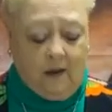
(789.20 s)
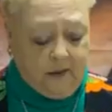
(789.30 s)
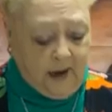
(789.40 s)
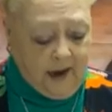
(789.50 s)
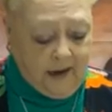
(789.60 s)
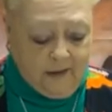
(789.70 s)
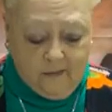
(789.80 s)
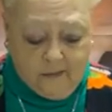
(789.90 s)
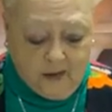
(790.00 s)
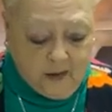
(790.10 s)
Okay,
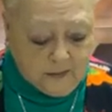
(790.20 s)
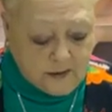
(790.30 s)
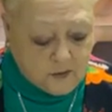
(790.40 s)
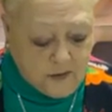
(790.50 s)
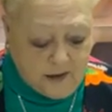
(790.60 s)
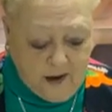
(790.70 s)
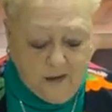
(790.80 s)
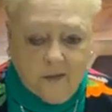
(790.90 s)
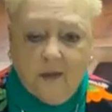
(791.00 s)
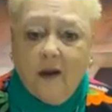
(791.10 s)
let's read
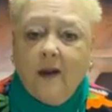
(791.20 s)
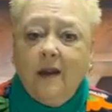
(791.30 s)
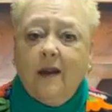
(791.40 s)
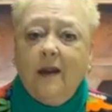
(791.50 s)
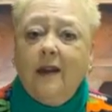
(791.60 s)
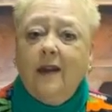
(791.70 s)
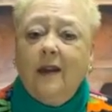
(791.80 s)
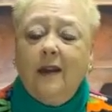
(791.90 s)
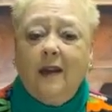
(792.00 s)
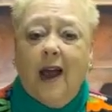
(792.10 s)
on.
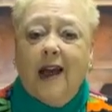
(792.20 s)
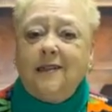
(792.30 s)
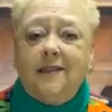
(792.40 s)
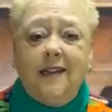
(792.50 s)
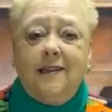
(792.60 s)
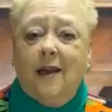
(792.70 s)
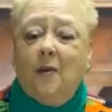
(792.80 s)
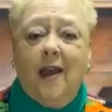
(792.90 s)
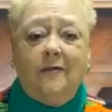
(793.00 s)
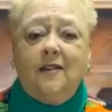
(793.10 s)
I see that
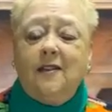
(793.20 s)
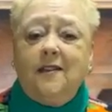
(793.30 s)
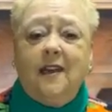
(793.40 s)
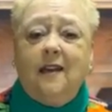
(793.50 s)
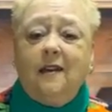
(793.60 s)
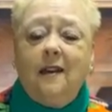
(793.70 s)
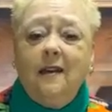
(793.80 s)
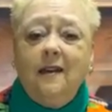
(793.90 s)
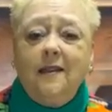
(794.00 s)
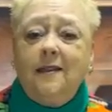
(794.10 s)
we have to seek
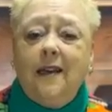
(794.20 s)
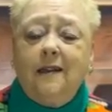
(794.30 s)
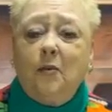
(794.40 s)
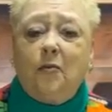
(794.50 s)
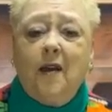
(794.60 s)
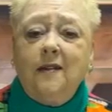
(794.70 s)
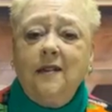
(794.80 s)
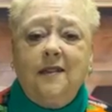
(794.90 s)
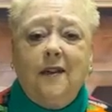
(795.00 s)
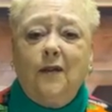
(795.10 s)
seek the
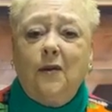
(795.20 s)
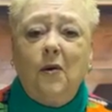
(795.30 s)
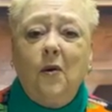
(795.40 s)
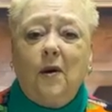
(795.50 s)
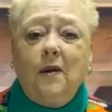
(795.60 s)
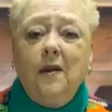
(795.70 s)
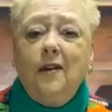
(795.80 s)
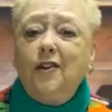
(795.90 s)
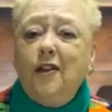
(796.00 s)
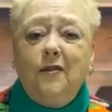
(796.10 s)
presence of the Lord.
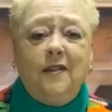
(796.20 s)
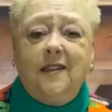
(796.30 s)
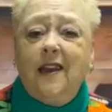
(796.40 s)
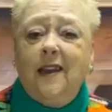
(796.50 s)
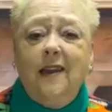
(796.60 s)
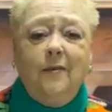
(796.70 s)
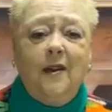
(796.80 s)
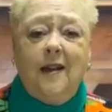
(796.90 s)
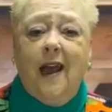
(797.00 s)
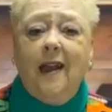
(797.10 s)
Do you seek him
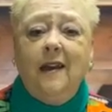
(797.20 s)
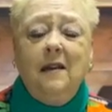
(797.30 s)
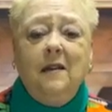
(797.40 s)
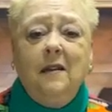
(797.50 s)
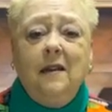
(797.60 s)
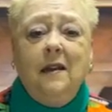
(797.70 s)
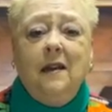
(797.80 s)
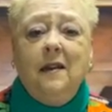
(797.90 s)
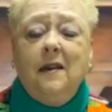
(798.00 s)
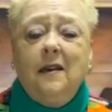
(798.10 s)
today?
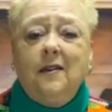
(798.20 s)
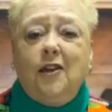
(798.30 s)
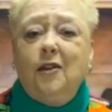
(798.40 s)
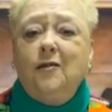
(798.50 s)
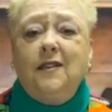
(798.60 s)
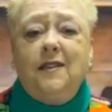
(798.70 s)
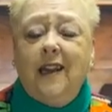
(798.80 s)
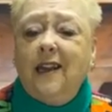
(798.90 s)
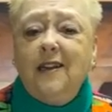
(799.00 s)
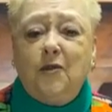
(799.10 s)
Do you
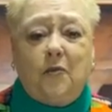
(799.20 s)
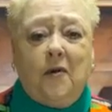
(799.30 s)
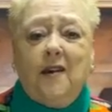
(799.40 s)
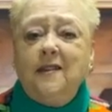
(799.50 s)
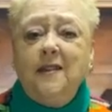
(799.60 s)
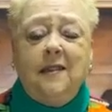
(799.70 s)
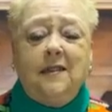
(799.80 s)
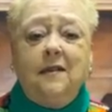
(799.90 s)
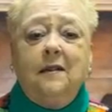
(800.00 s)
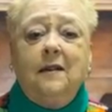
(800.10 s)
seek his
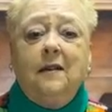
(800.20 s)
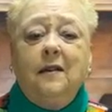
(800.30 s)
presence?